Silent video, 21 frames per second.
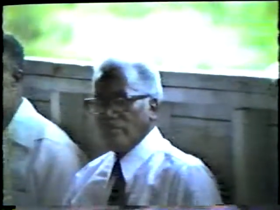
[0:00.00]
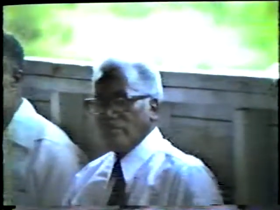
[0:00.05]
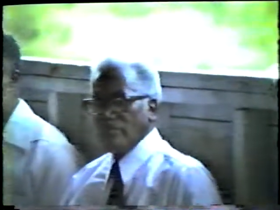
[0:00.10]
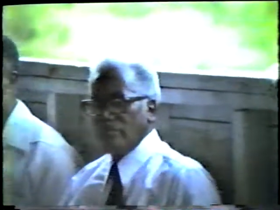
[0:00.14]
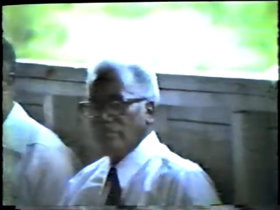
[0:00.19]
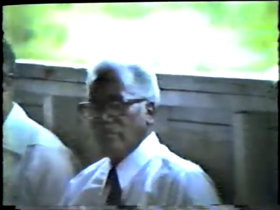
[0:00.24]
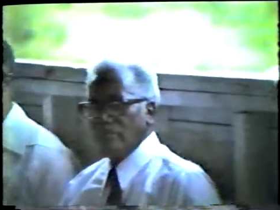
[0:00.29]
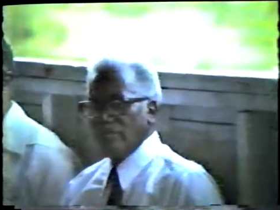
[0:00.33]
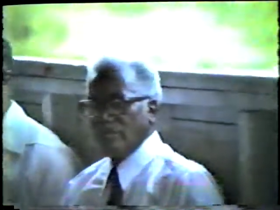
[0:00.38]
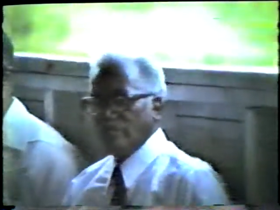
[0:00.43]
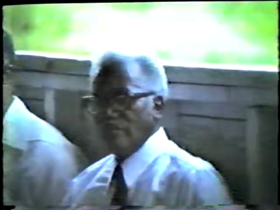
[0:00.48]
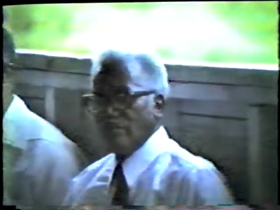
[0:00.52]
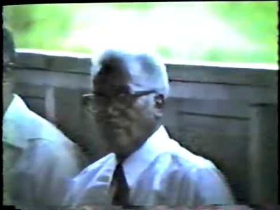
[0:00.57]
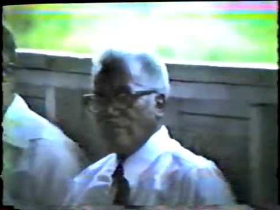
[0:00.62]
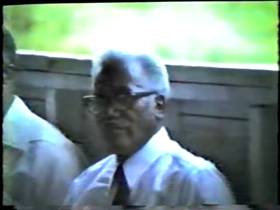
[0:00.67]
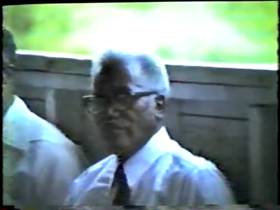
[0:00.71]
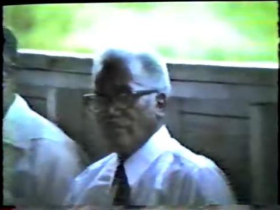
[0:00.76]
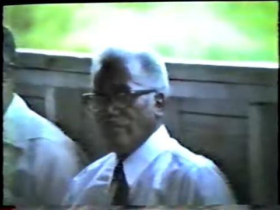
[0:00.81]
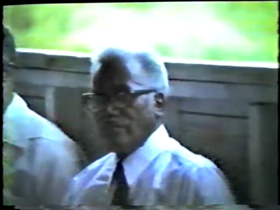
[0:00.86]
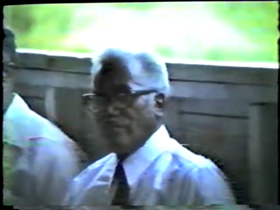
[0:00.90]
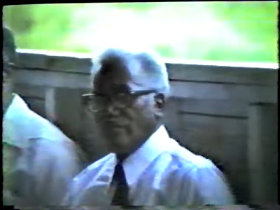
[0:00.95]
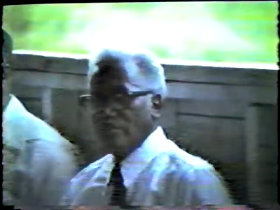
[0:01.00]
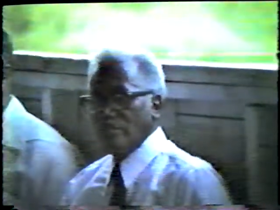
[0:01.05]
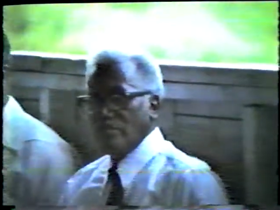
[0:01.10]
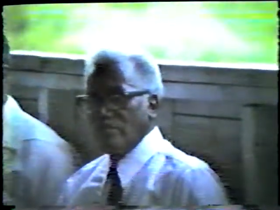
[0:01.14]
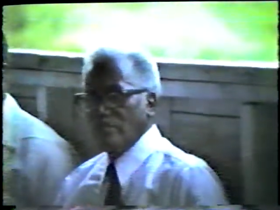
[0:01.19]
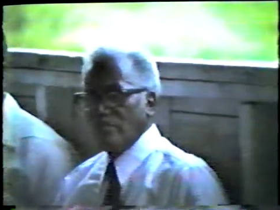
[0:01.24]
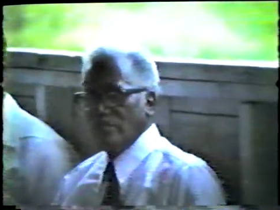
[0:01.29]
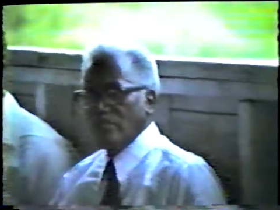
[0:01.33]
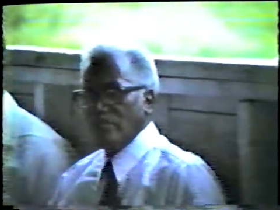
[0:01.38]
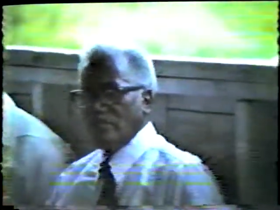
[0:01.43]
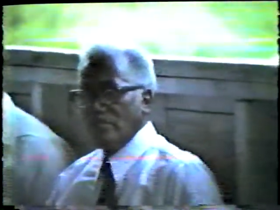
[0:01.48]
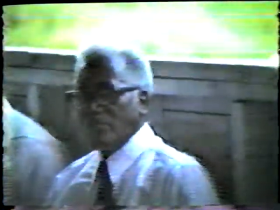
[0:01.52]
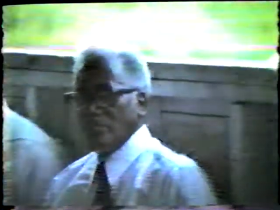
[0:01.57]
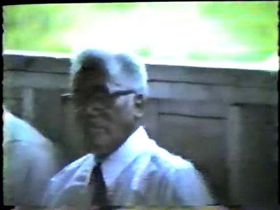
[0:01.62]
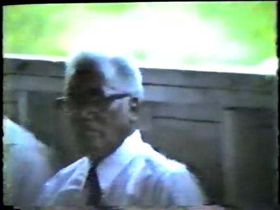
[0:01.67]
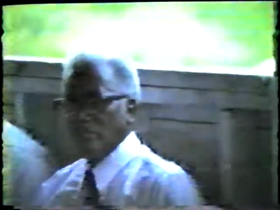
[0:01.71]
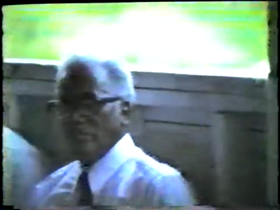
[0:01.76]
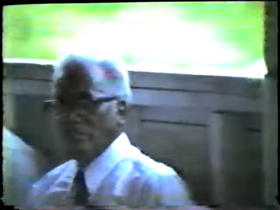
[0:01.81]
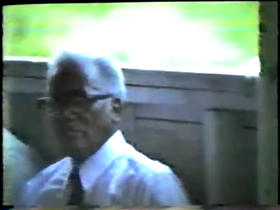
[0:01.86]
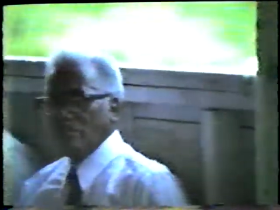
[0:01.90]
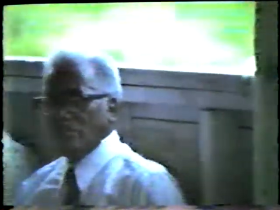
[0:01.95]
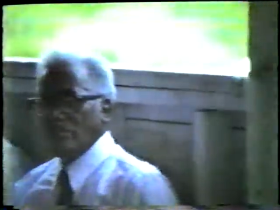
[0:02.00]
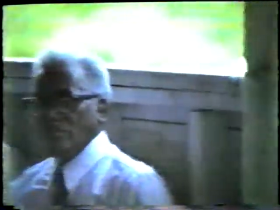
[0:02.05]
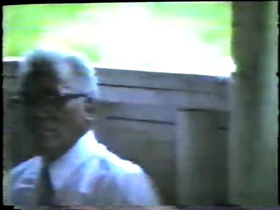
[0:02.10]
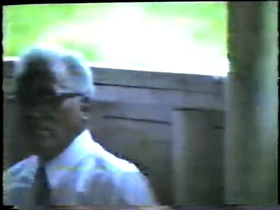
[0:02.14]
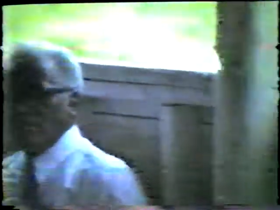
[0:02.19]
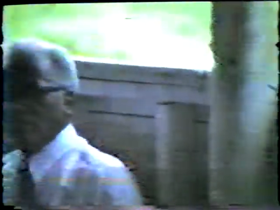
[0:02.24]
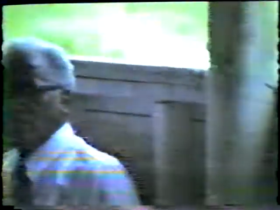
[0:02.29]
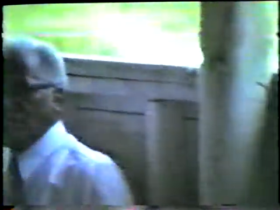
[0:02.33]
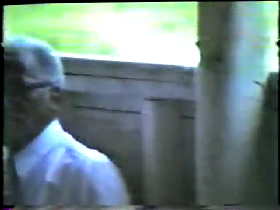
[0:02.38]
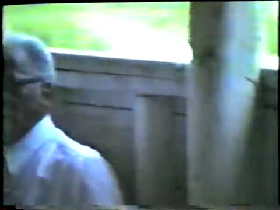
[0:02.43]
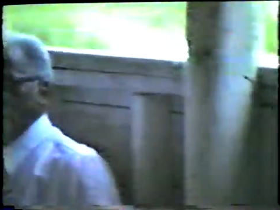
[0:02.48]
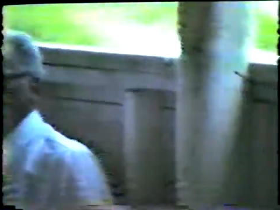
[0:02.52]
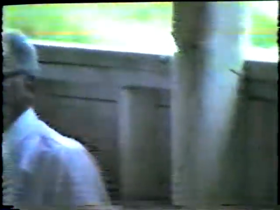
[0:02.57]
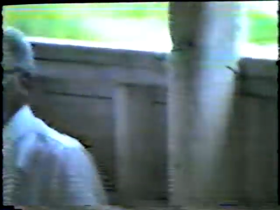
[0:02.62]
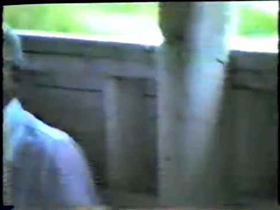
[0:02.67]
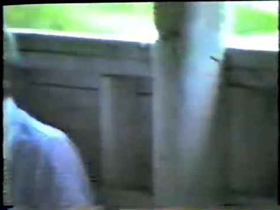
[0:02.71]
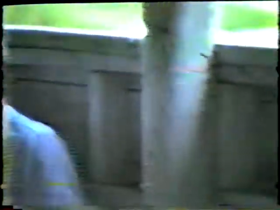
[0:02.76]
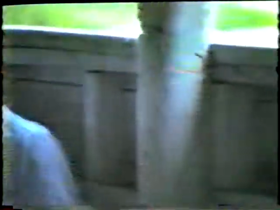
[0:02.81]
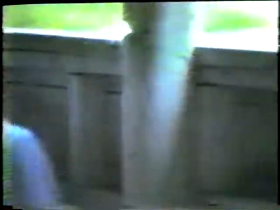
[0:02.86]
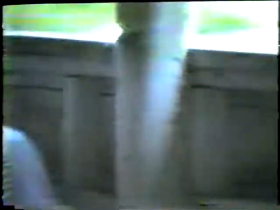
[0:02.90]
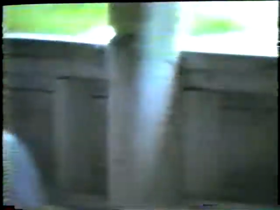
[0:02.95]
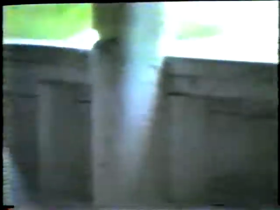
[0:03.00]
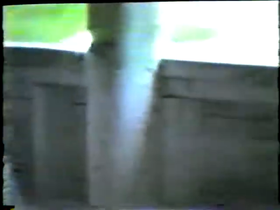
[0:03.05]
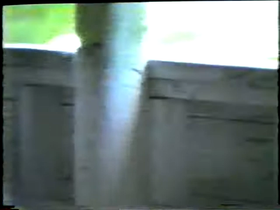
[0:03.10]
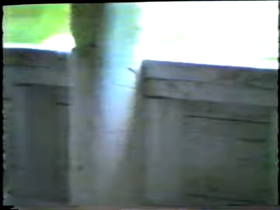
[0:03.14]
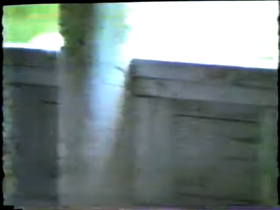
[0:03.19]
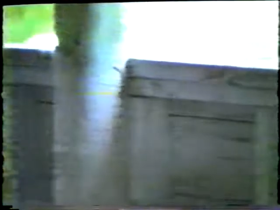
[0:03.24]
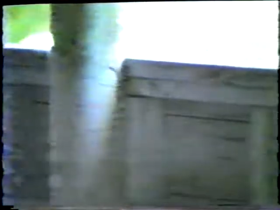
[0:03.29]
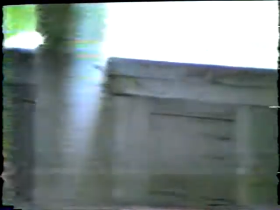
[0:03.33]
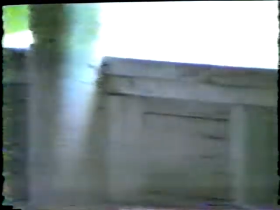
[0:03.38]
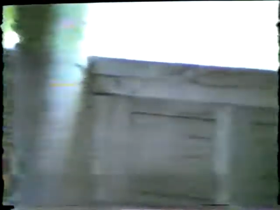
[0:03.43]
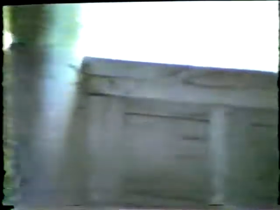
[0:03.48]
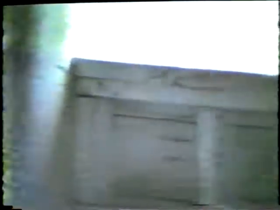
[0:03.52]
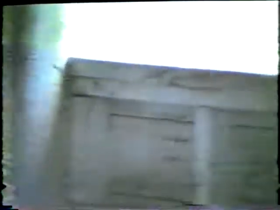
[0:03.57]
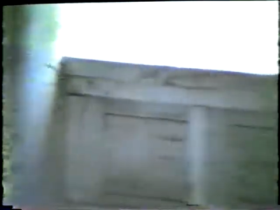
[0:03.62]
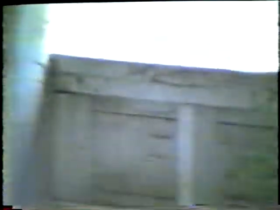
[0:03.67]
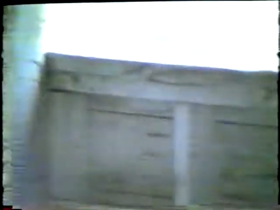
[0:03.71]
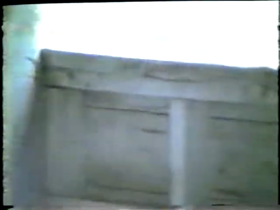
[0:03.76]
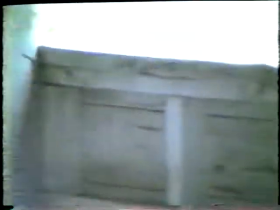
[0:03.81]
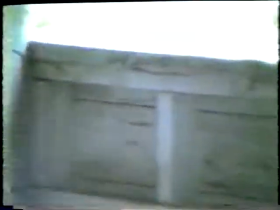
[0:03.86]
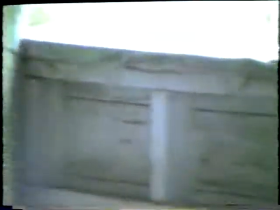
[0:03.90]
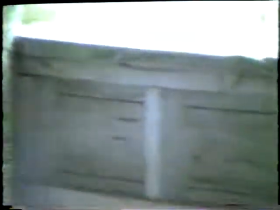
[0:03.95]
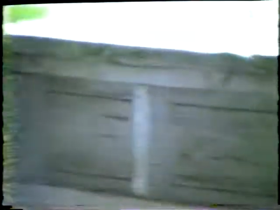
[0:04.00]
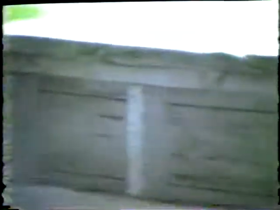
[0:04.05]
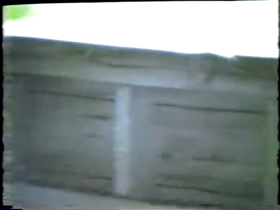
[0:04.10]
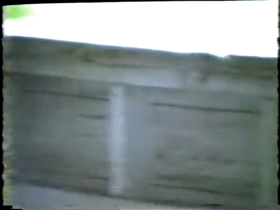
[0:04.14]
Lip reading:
Nobody's mouth can be seen.